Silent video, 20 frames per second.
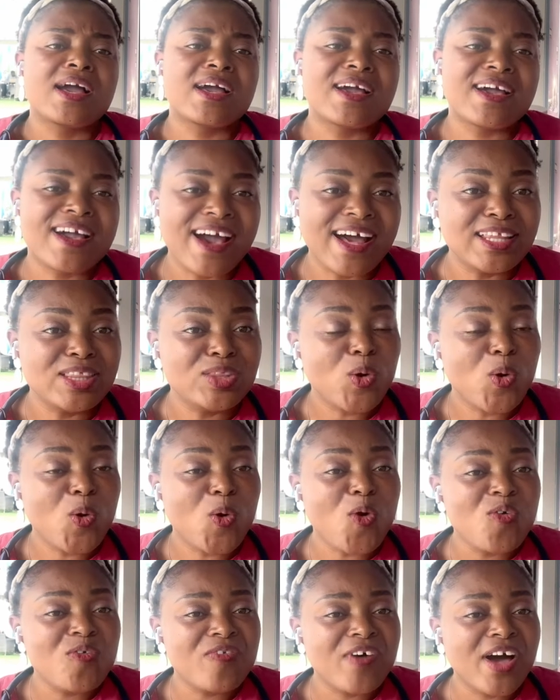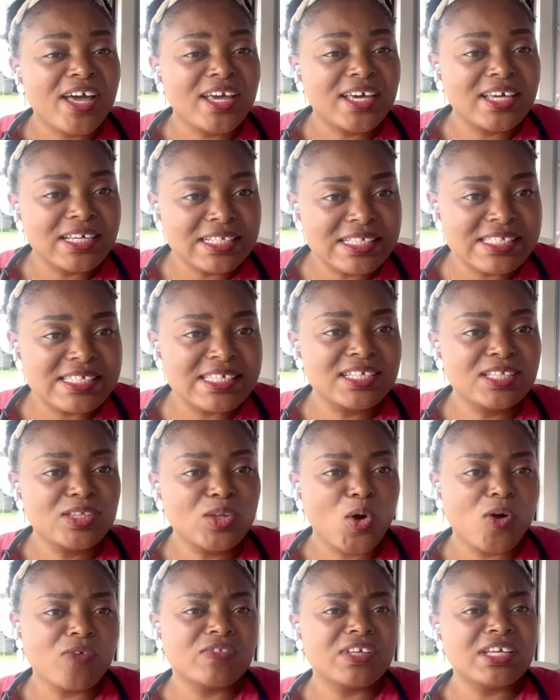Can
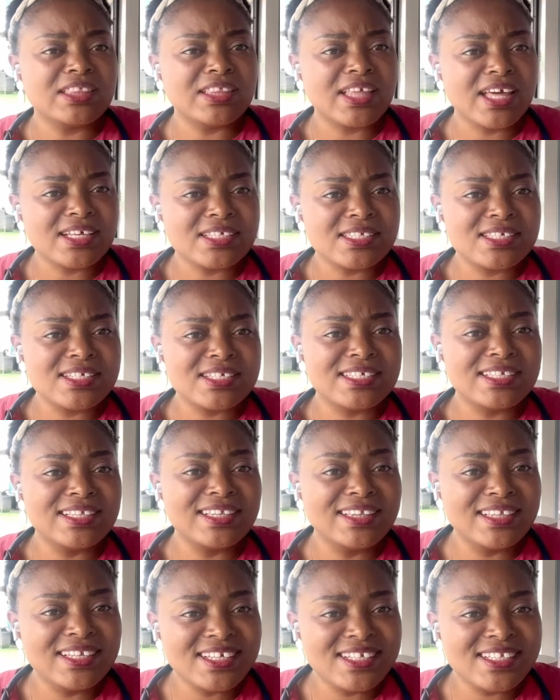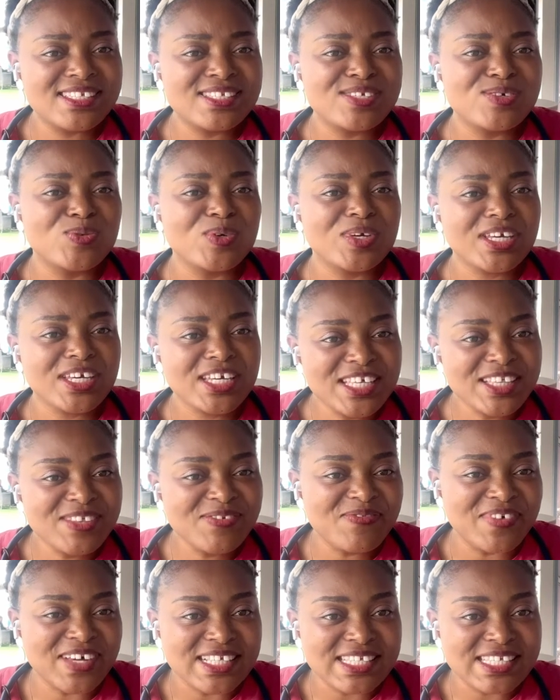overheating of the testes lead to
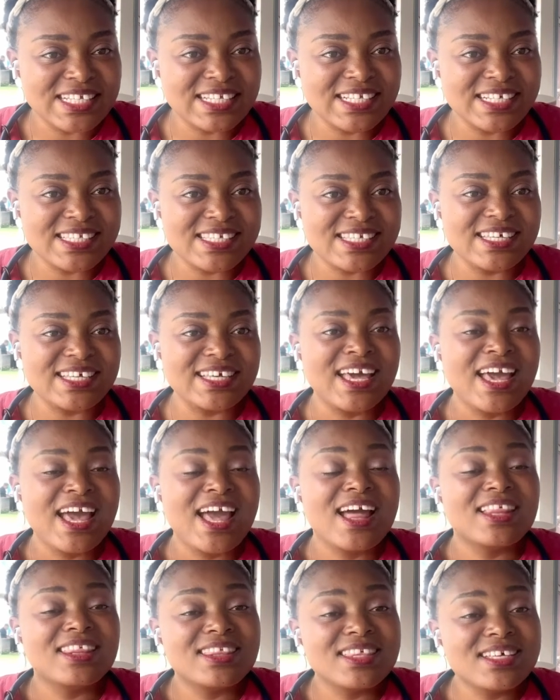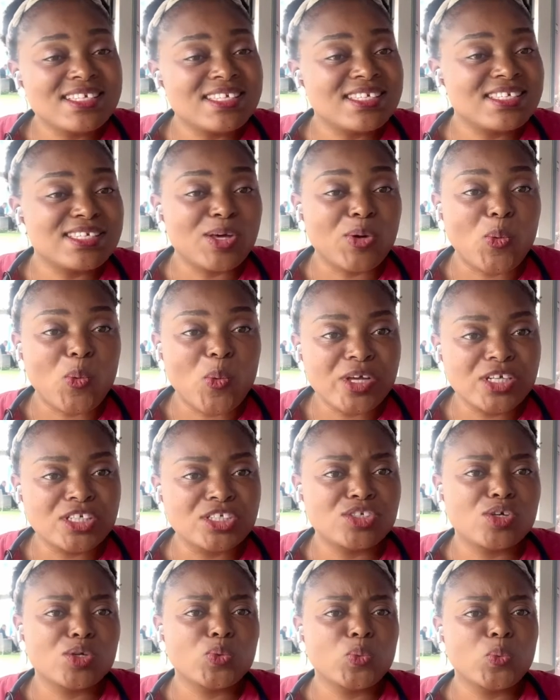infertility? This is a
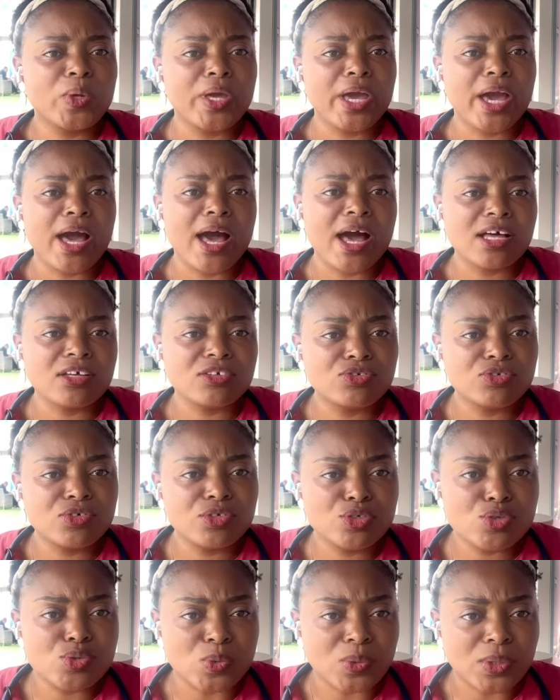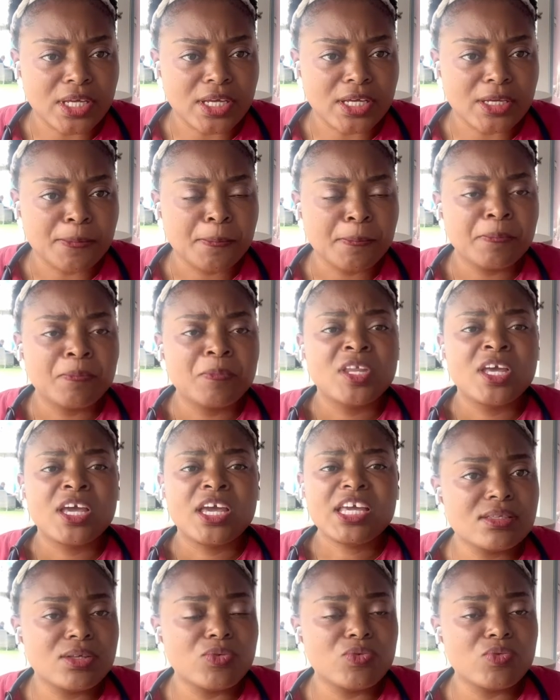question we are answering today.
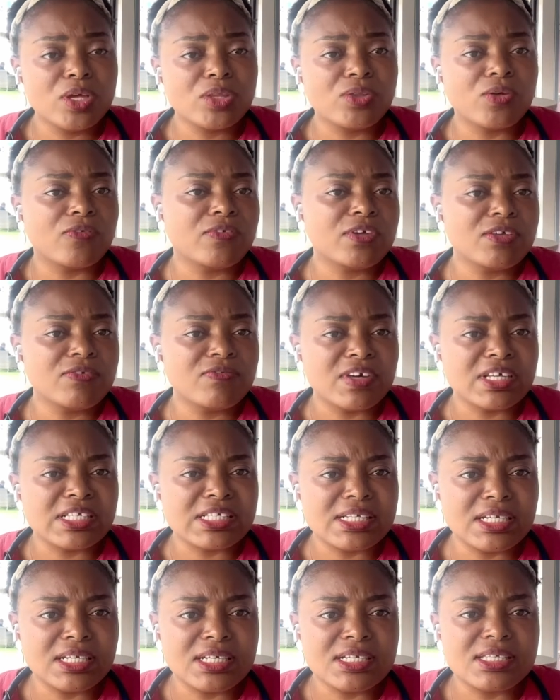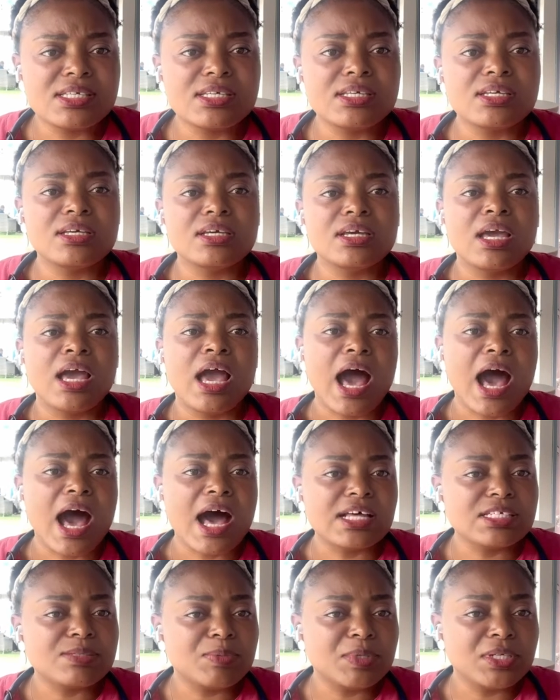The rate of infertility
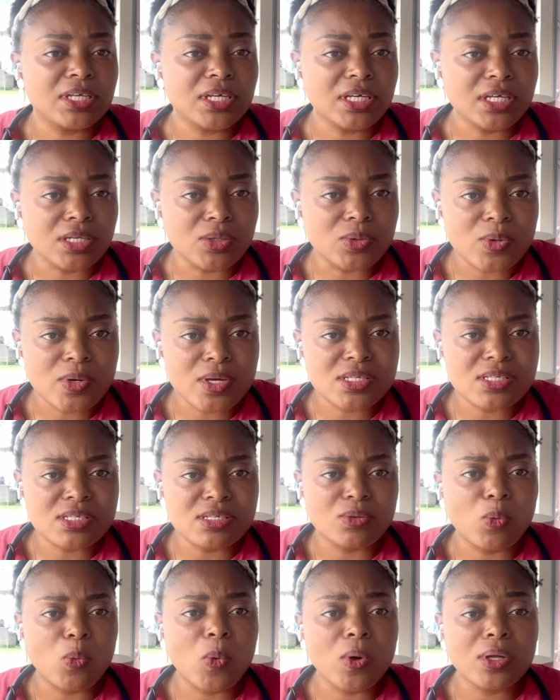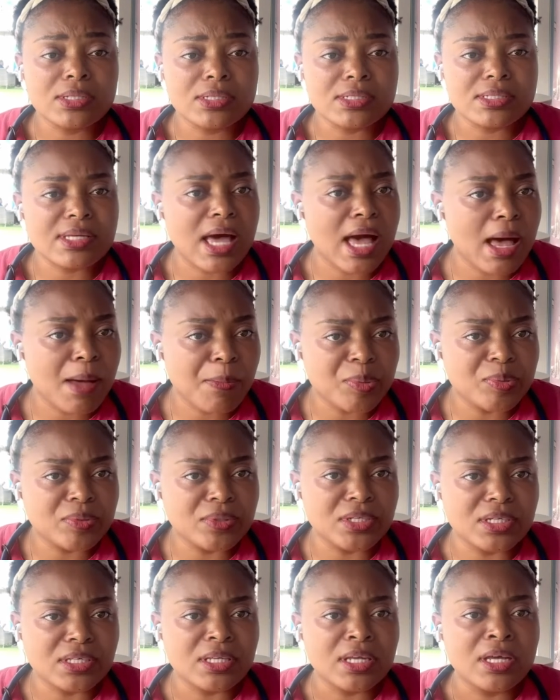has been increasing. What is
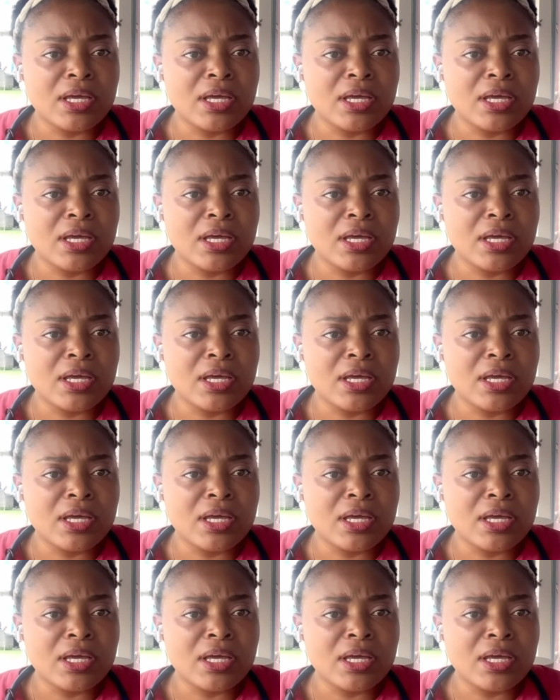happening?